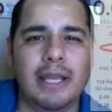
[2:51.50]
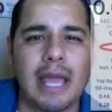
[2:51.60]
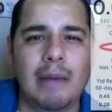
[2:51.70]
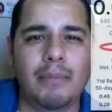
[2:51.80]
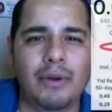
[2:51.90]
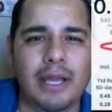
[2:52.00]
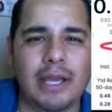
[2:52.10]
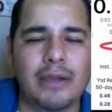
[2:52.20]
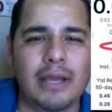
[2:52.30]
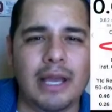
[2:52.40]
gap,
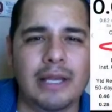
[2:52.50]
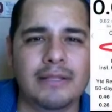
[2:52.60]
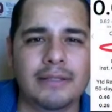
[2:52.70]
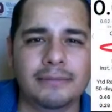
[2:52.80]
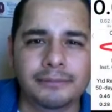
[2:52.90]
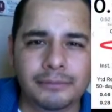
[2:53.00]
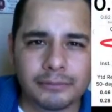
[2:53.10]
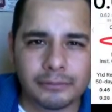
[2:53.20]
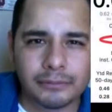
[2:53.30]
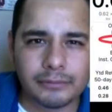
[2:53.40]
okay you guys,
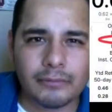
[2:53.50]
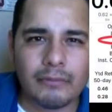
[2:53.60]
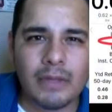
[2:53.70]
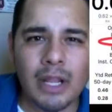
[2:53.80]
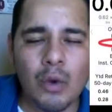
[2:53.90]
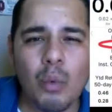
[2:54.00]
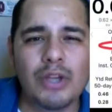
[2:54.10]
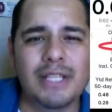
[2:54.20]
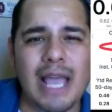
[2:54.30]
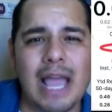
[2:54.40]
and
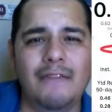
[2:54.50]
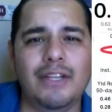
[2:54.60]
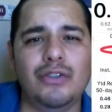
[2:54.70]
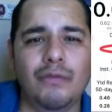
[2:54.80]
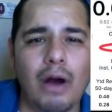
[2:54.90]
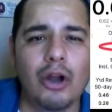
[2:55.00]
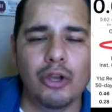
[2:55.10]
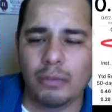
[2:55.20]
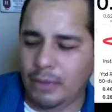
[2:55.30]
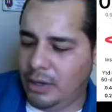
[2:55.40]
what's the average
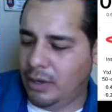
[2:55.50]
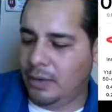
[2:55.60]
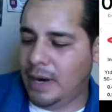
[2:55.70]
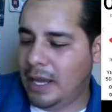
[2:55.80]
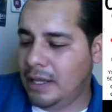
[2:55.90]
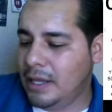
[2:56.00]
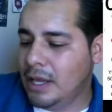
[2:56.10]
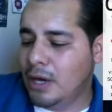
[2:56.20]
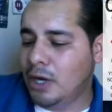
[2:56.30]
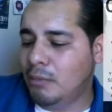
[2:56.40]
volume. All right.
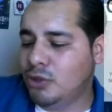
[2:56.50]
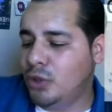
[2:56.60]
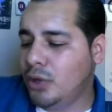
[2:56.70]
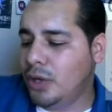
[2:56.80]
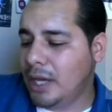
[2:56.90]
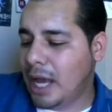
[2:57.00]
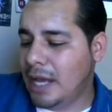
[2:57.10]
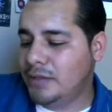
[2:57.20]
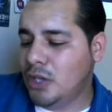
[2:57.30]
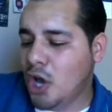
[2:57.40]
Number two, you
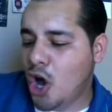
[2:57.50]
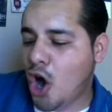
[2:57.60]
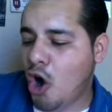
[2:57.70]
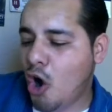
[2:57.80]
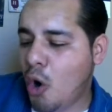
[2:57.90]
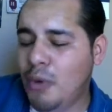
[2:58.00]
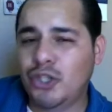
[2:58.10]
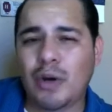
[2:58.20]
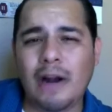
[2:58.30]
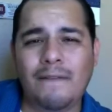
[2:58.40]
guys, I
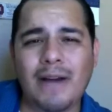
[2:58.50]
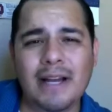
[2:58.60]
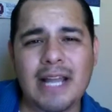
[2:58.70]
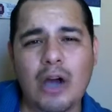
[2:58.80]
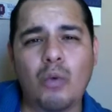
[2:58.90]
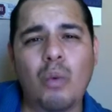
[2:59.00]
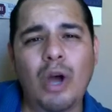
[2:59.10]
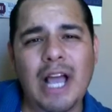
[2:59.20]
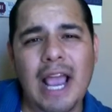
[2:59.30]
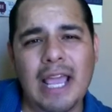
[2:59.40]
always try to find out
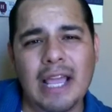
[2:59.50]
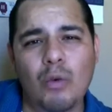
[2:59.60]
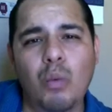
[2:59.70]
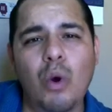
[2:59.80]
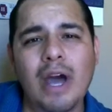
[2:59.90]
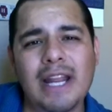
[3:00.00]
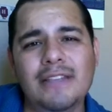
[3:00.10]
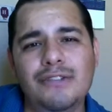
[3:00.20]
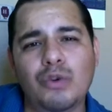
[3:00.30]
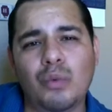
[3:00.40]
what
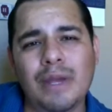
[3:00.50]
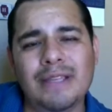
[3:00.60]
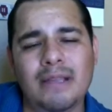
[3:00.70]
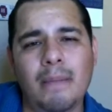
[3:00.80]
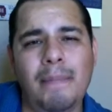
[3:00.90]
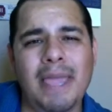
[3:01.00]
is the reason